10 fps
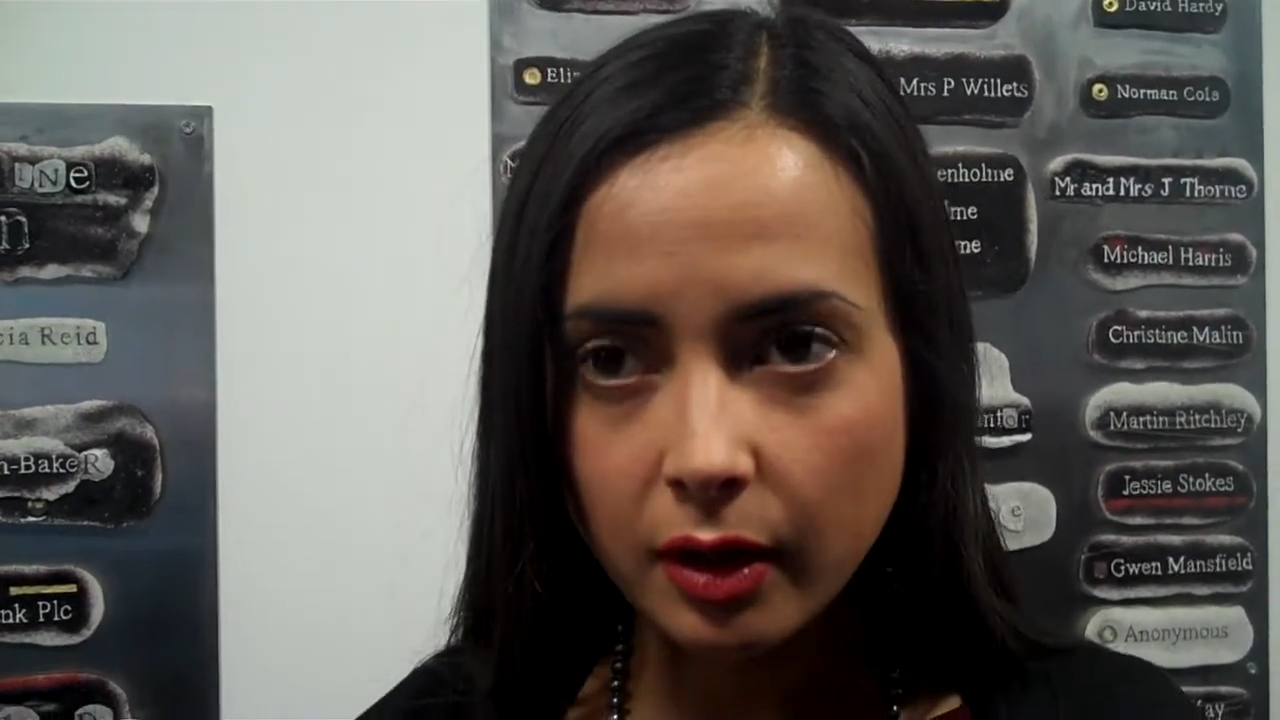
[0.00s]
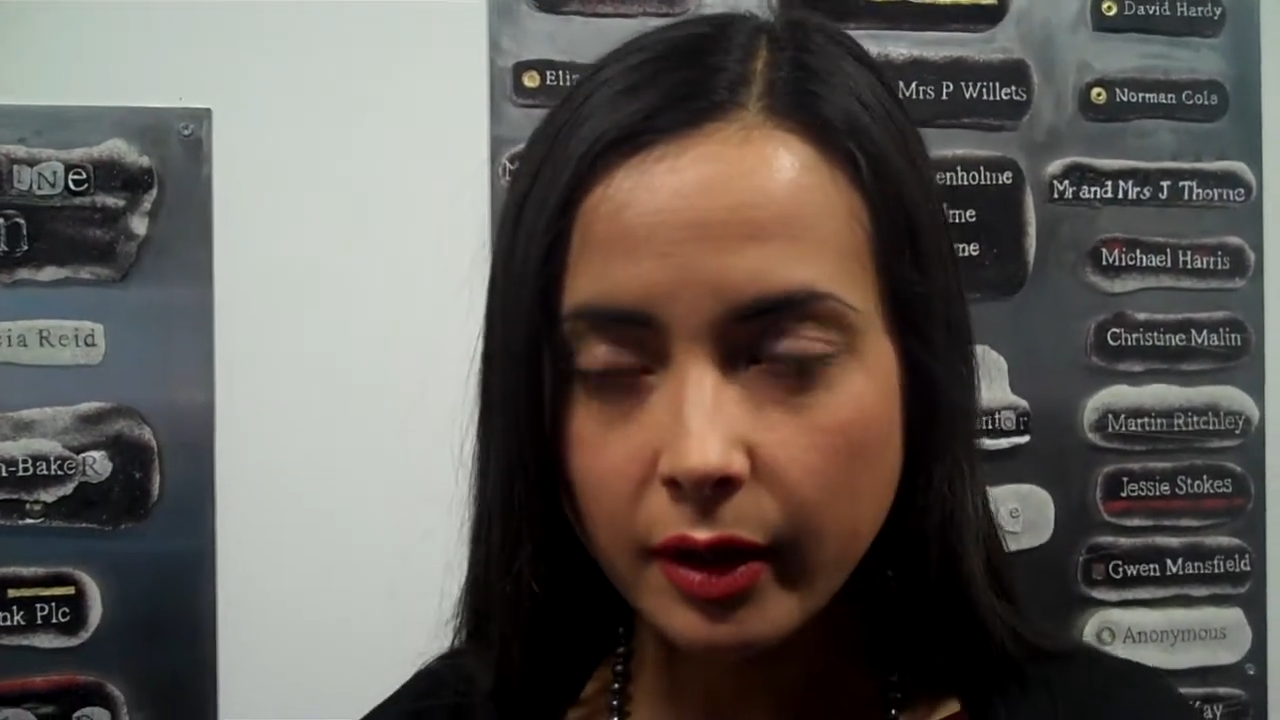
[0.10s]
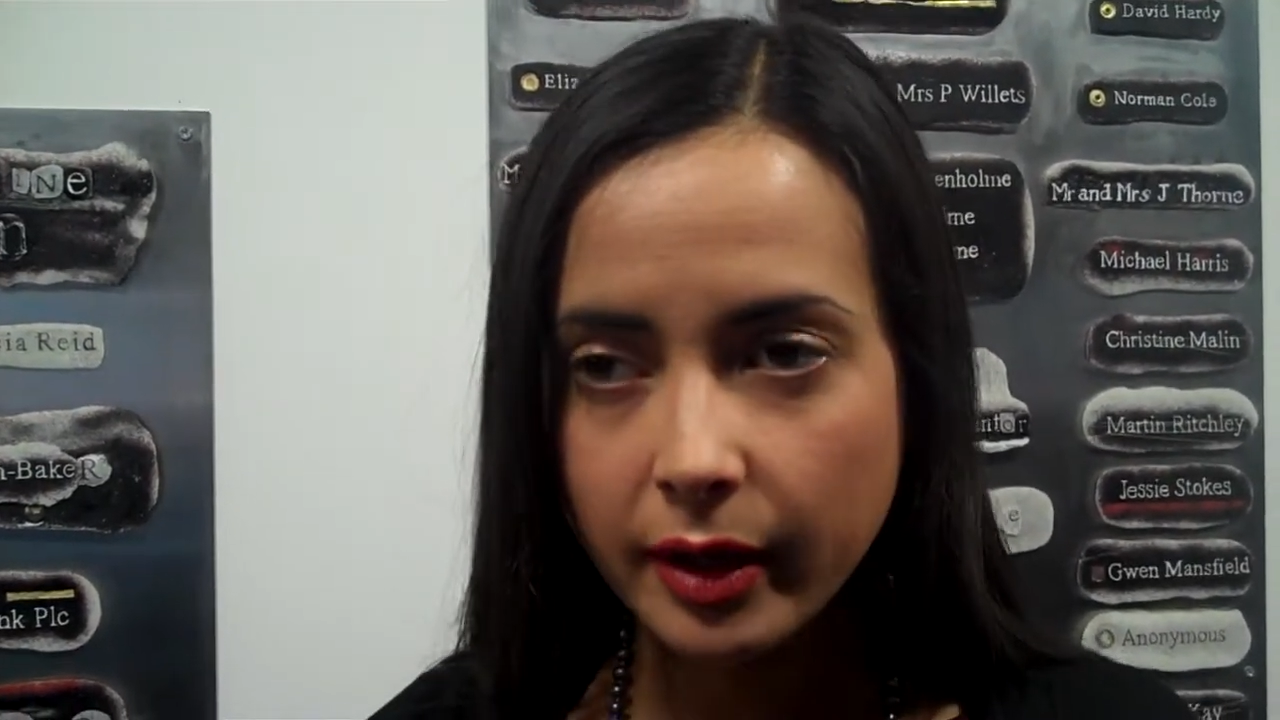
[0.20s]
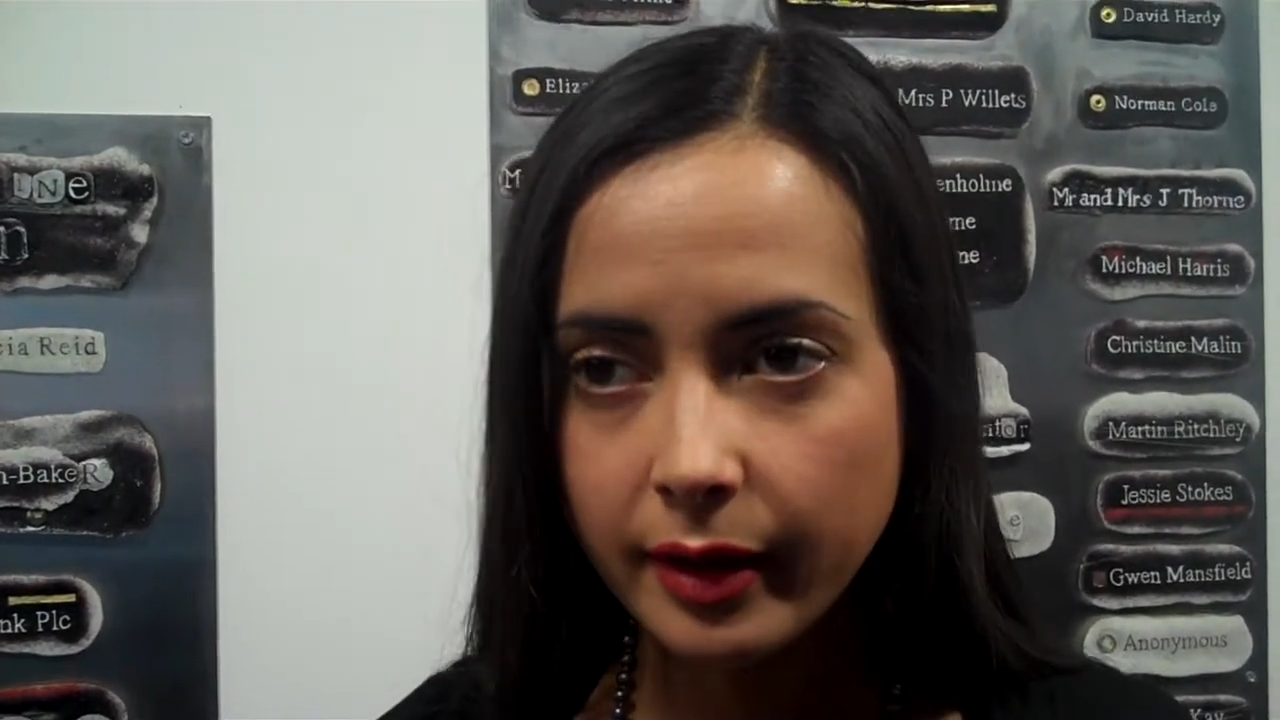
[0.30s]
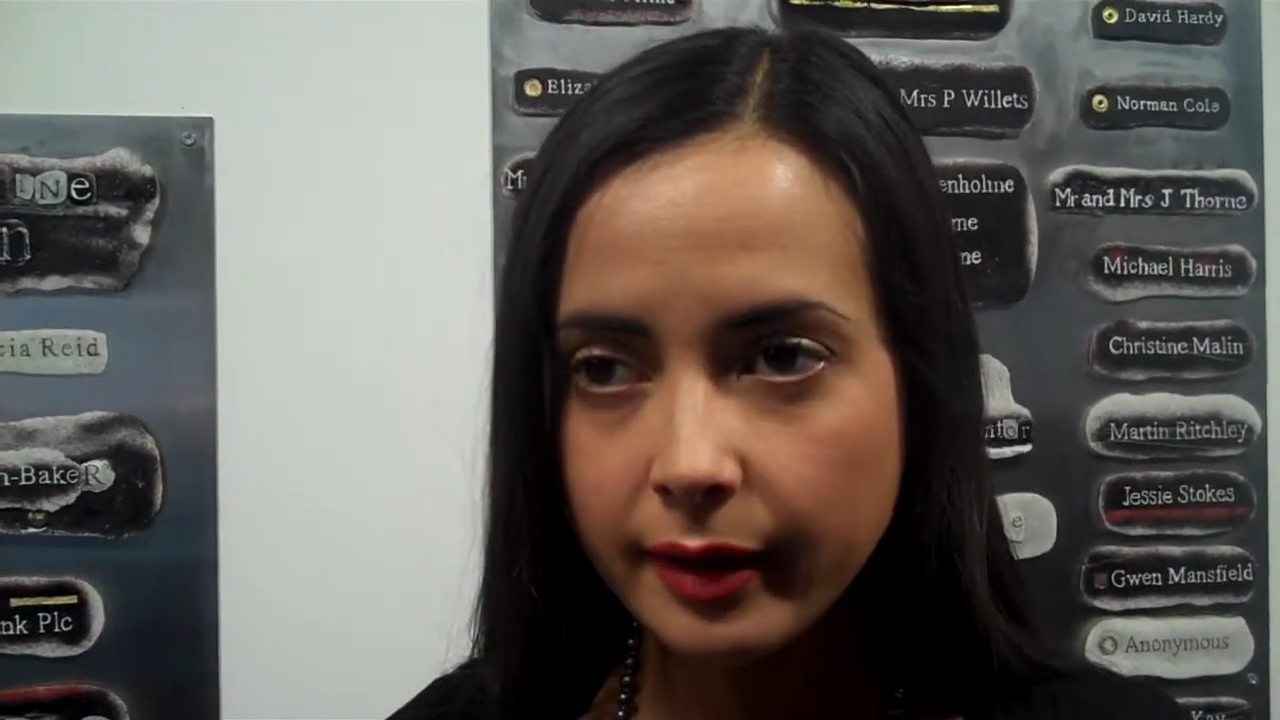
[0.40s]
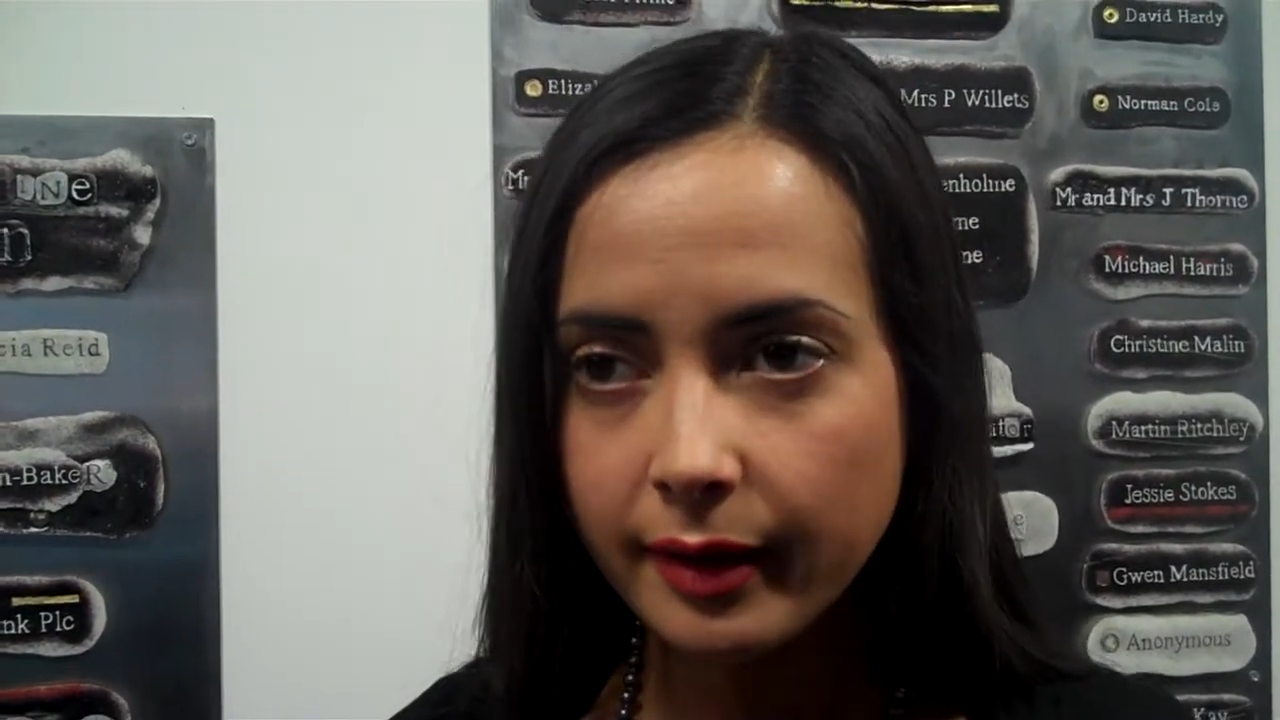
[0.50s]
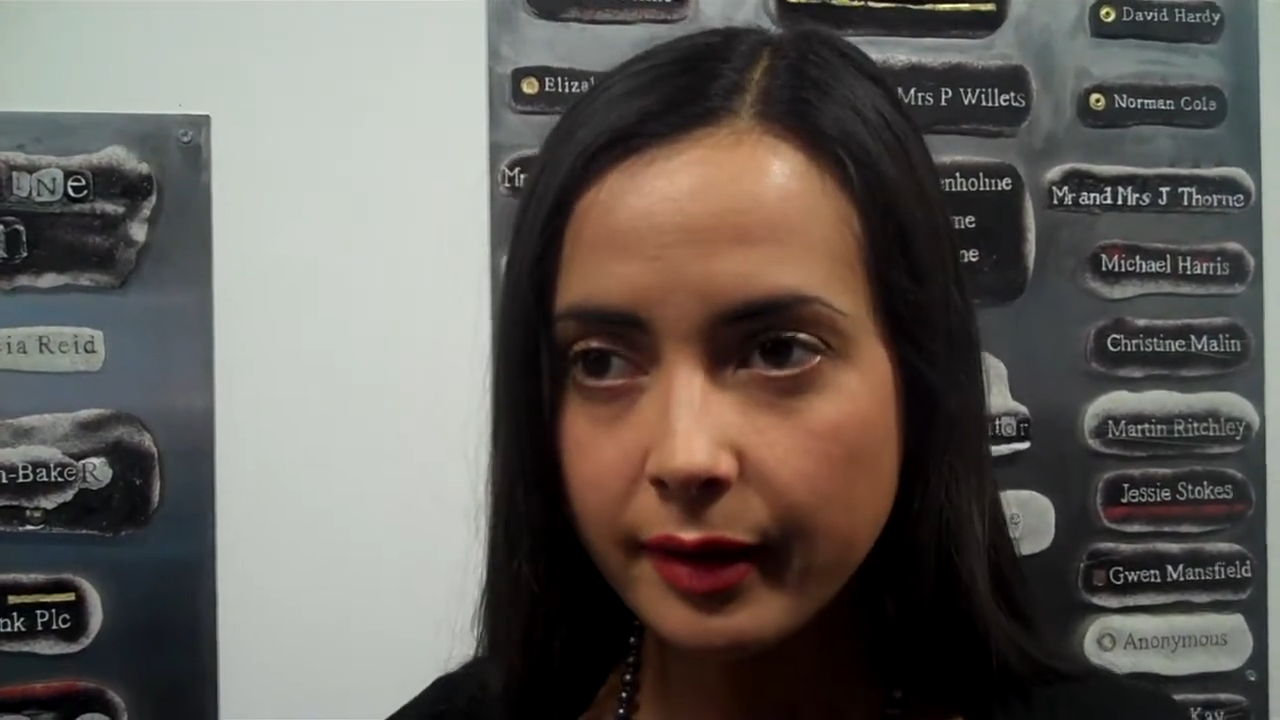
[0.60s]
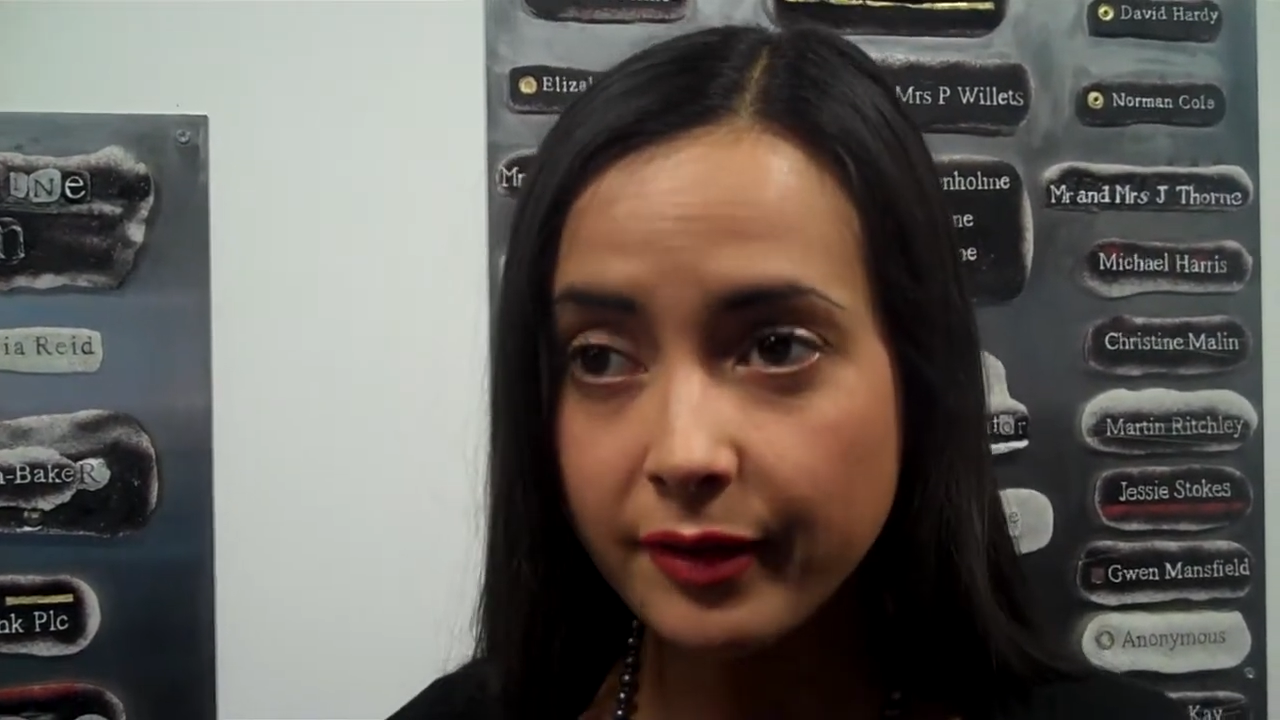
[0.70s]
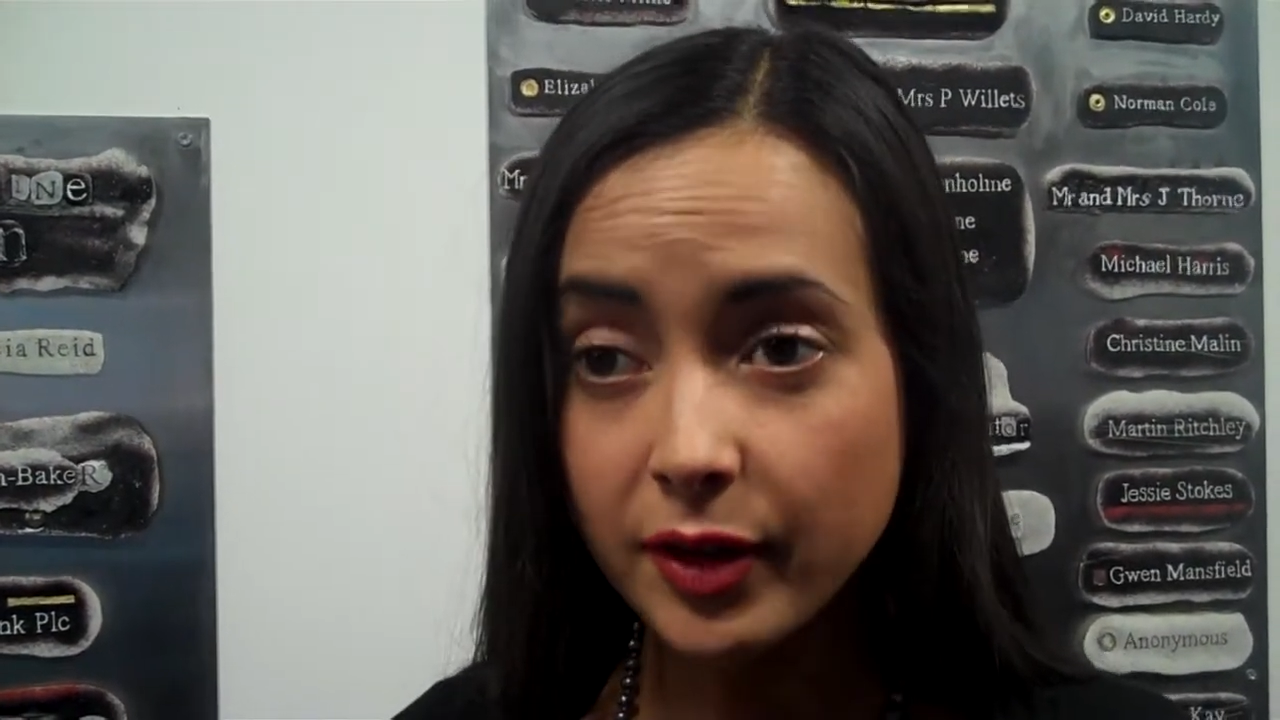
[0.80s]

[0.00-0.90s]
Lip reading: the